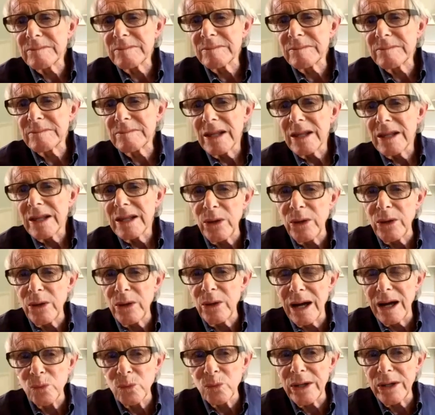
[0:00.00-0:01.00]
And
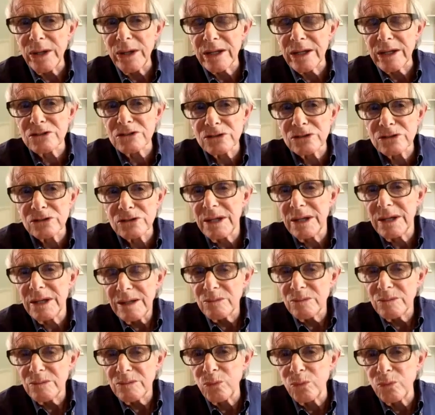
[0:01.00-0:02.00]
we control
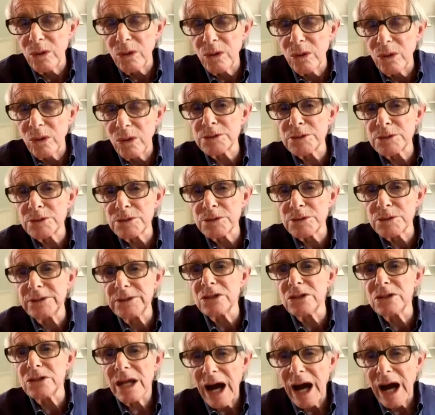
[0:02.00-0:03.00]
them, what is
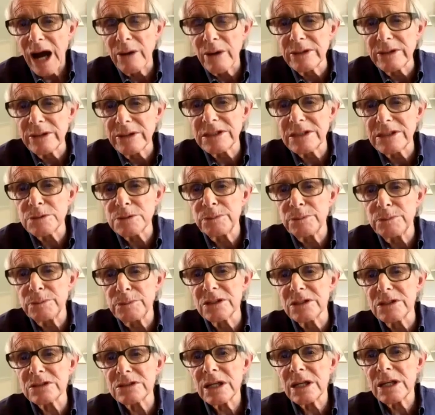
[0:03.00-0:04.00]
produced, how it
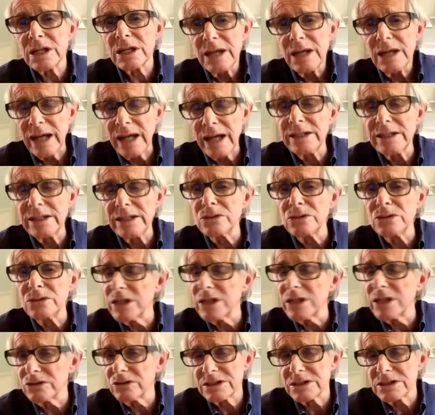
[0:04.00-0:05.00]
is produced, and
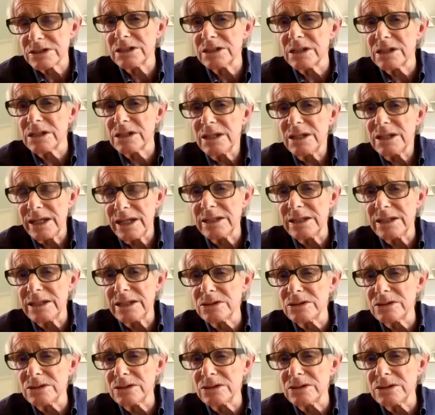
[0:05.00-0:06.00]
whose interest
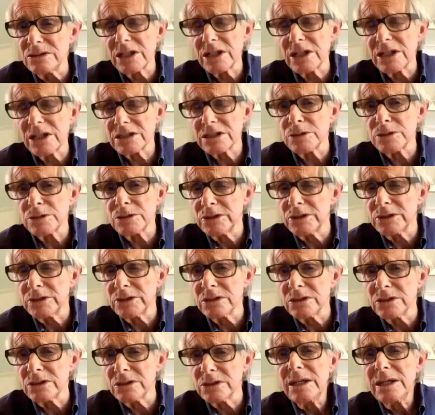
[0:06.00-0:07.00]
in whose interest it is
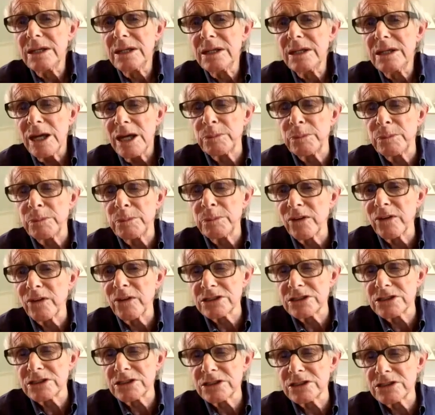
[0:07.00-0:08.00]
produced. It
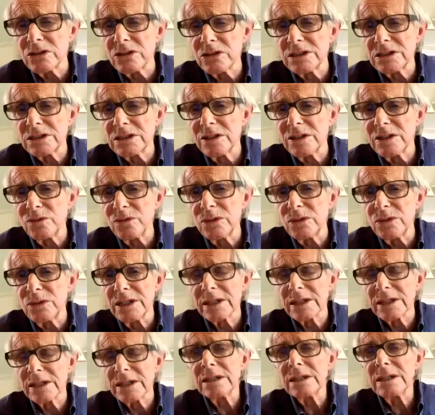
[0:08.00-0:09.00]
provides security of
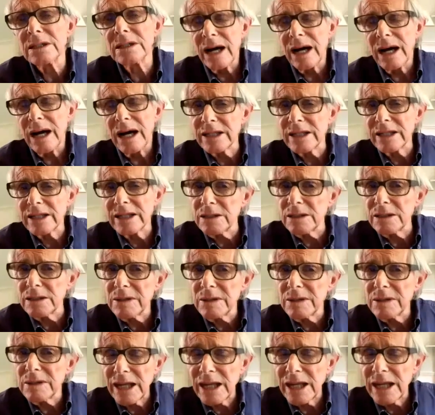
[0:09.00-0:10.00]
work, and
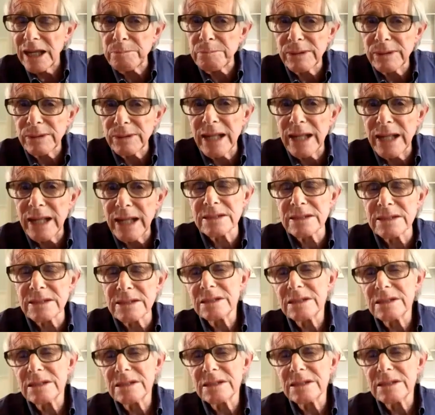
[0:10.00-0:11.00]
it
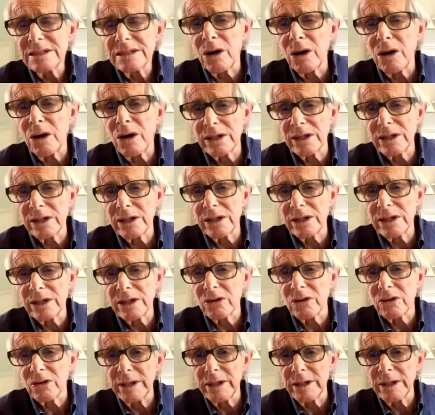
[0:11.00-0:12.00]
plans the whole
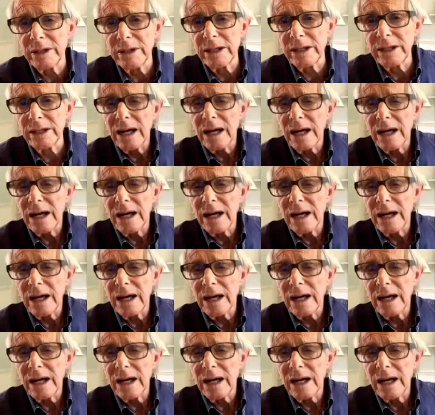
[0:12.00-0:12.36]
economy.